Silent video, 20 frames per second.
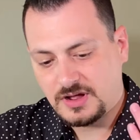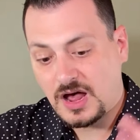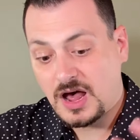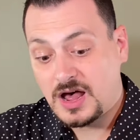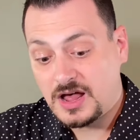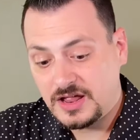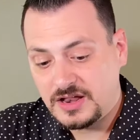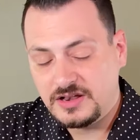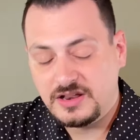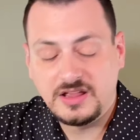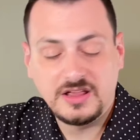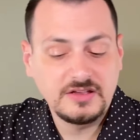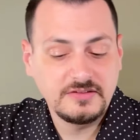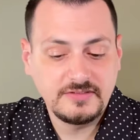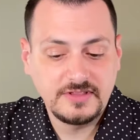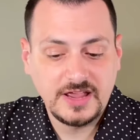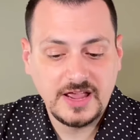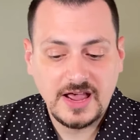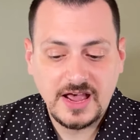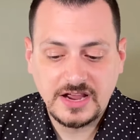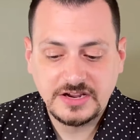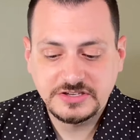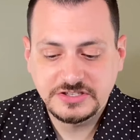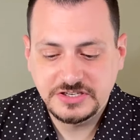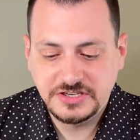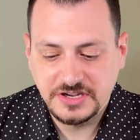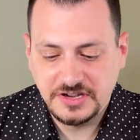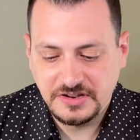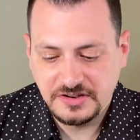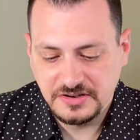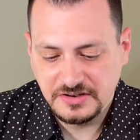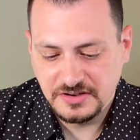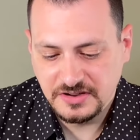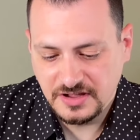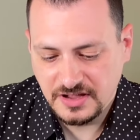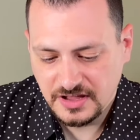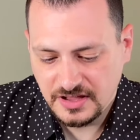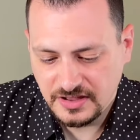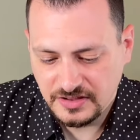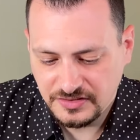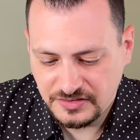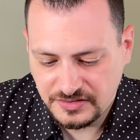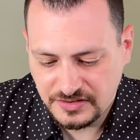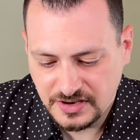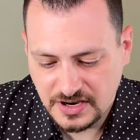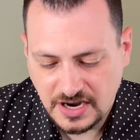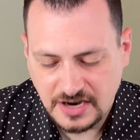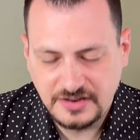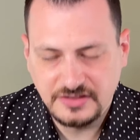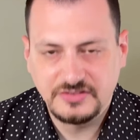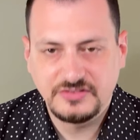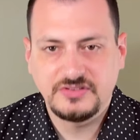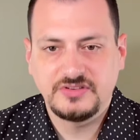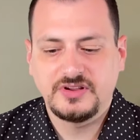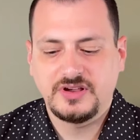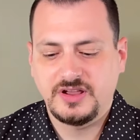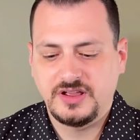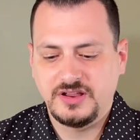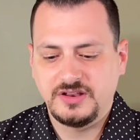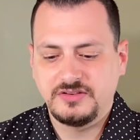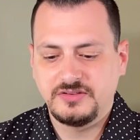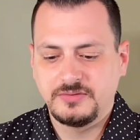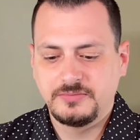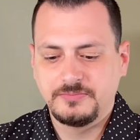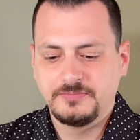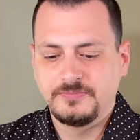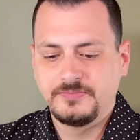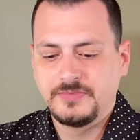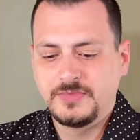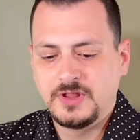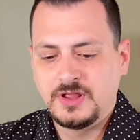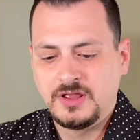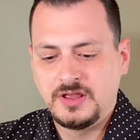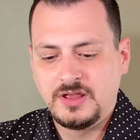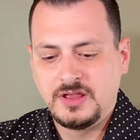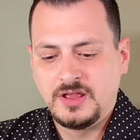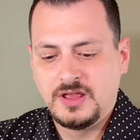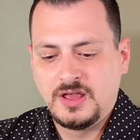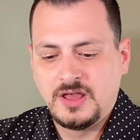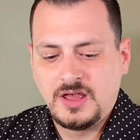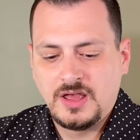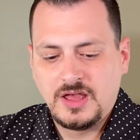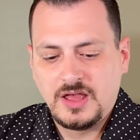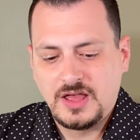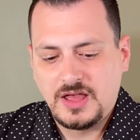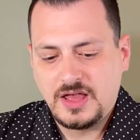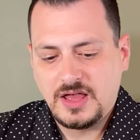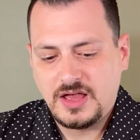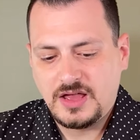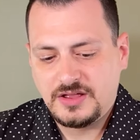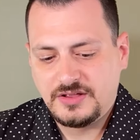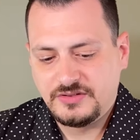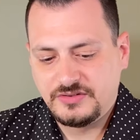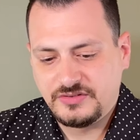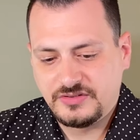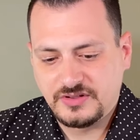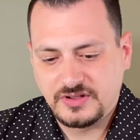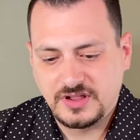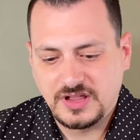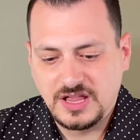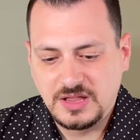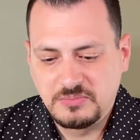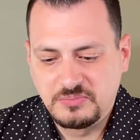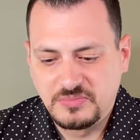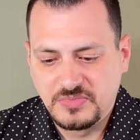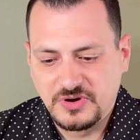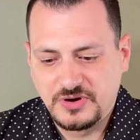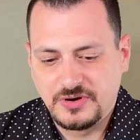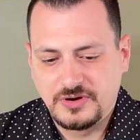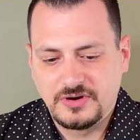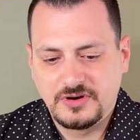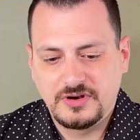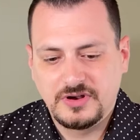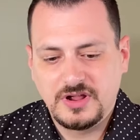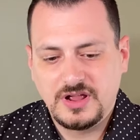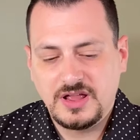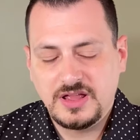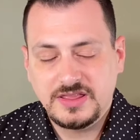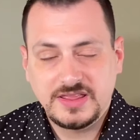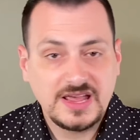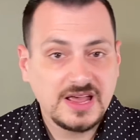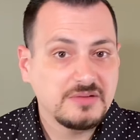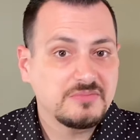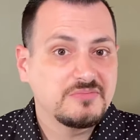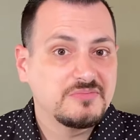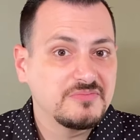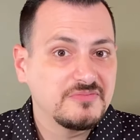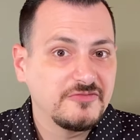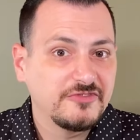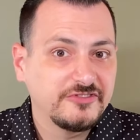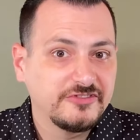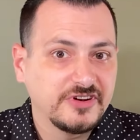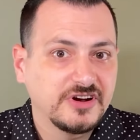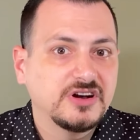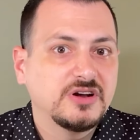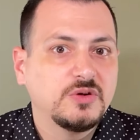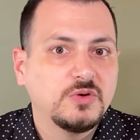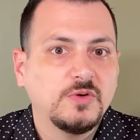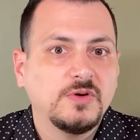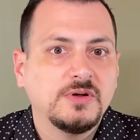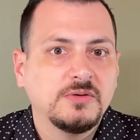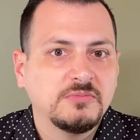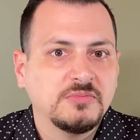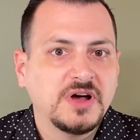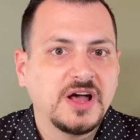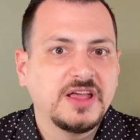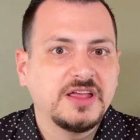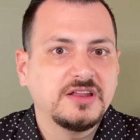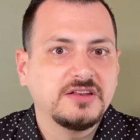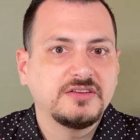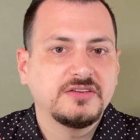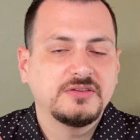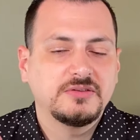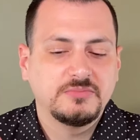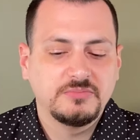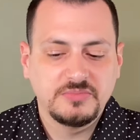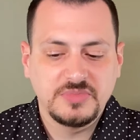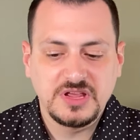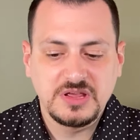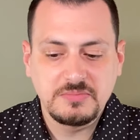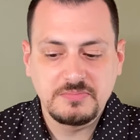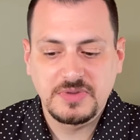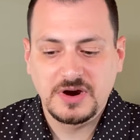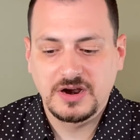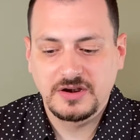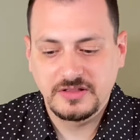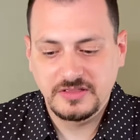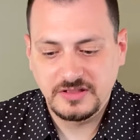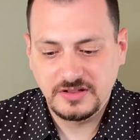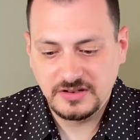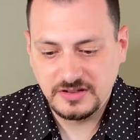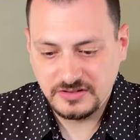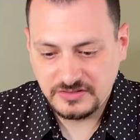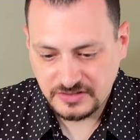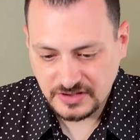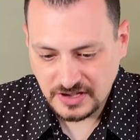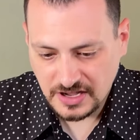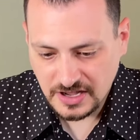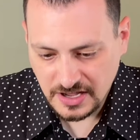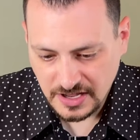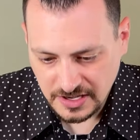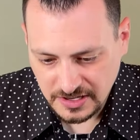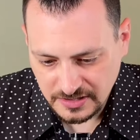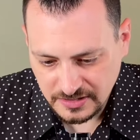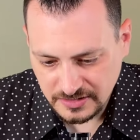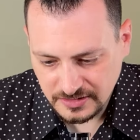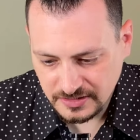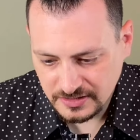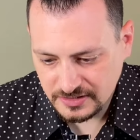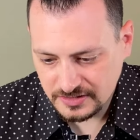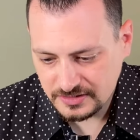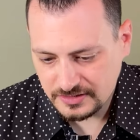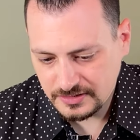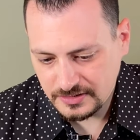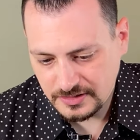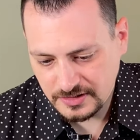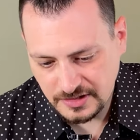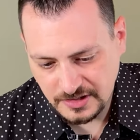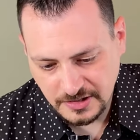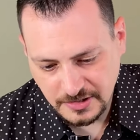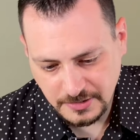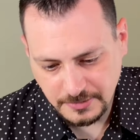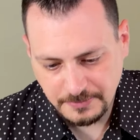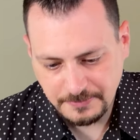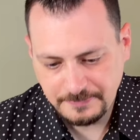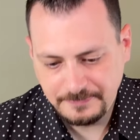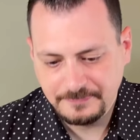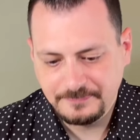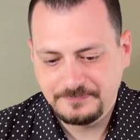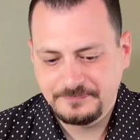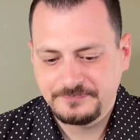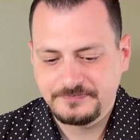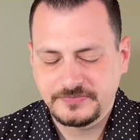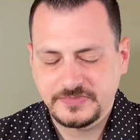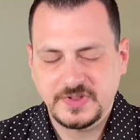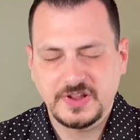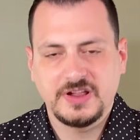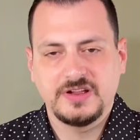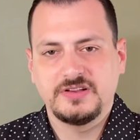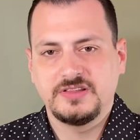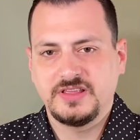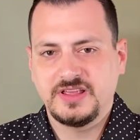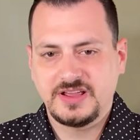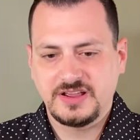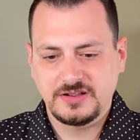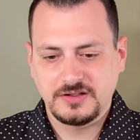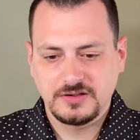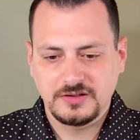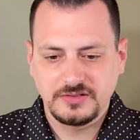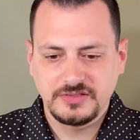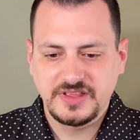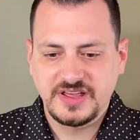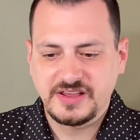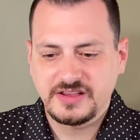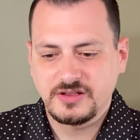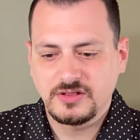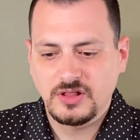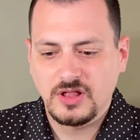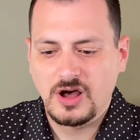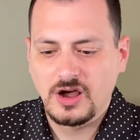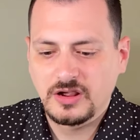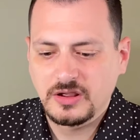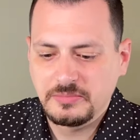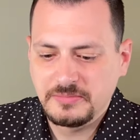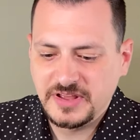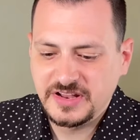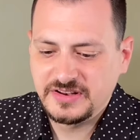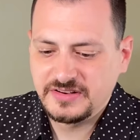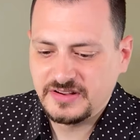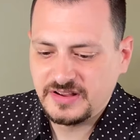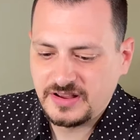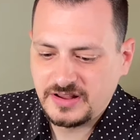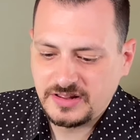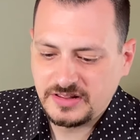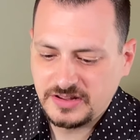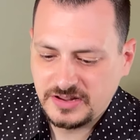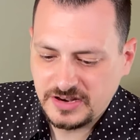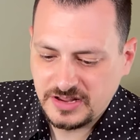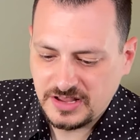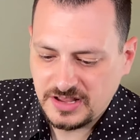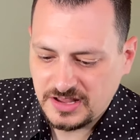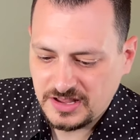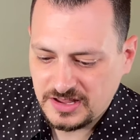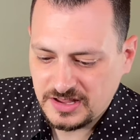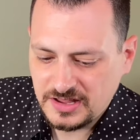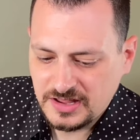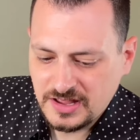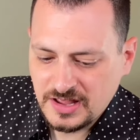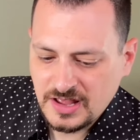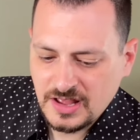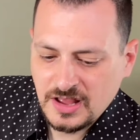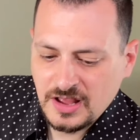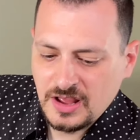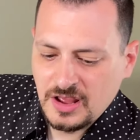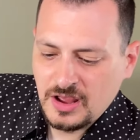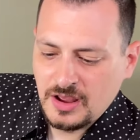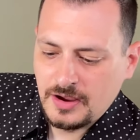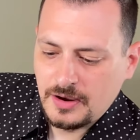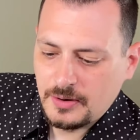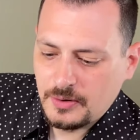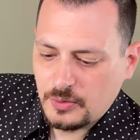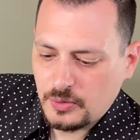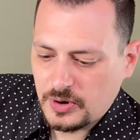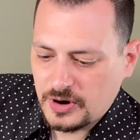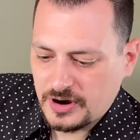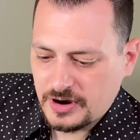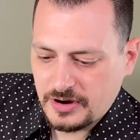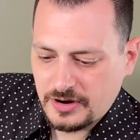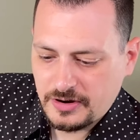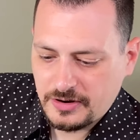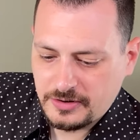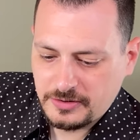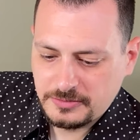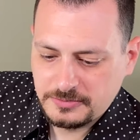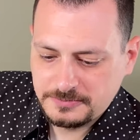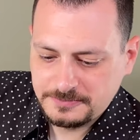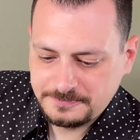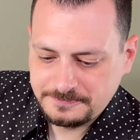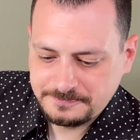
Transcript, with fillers: I D of the action is not as tight as the Kimber, and that very well might be part of the design. Um, kind of that that Glock mentality where